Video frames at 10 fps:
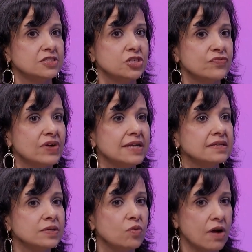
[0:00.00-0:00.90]
She
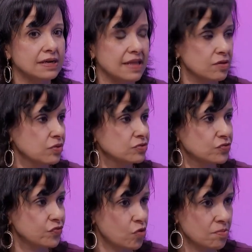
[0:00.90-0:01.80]
finally walked those
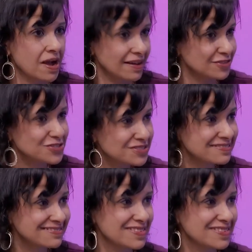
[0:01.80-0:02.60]
4 miles